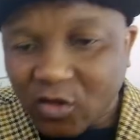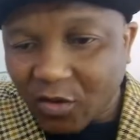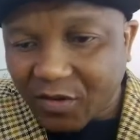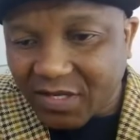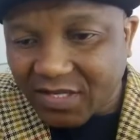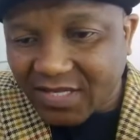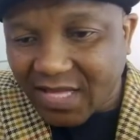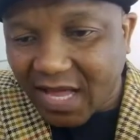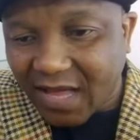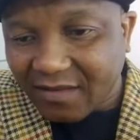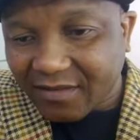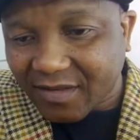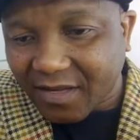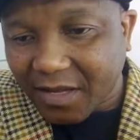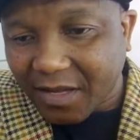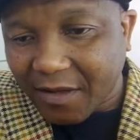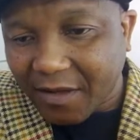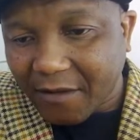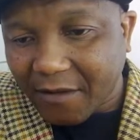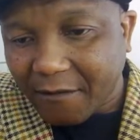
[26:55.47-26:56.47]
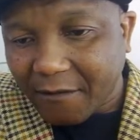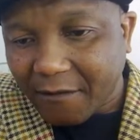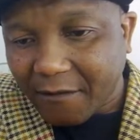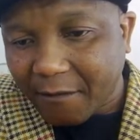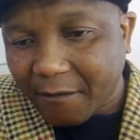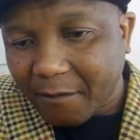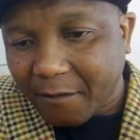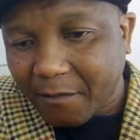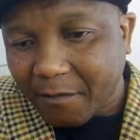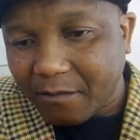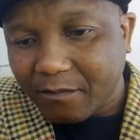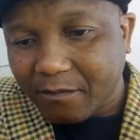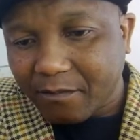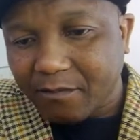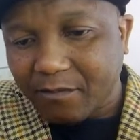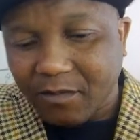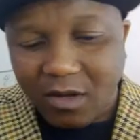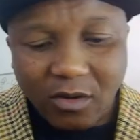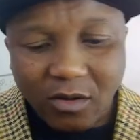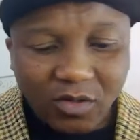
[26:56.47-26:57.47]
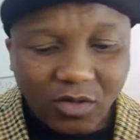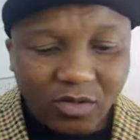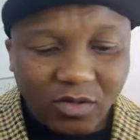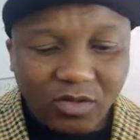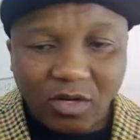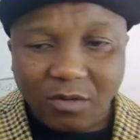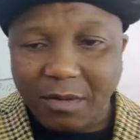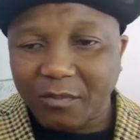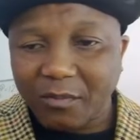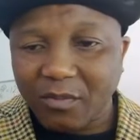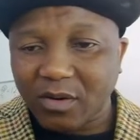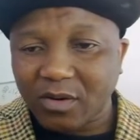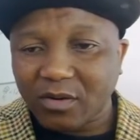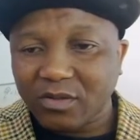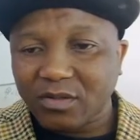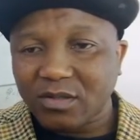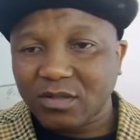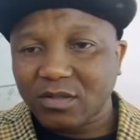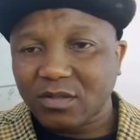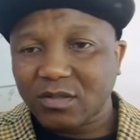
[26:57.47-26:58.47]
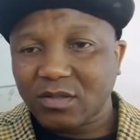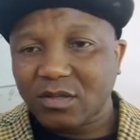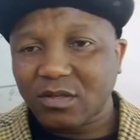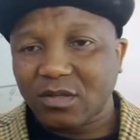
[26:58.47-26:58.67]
So this is the answer here. Oh, sorry, my apologies.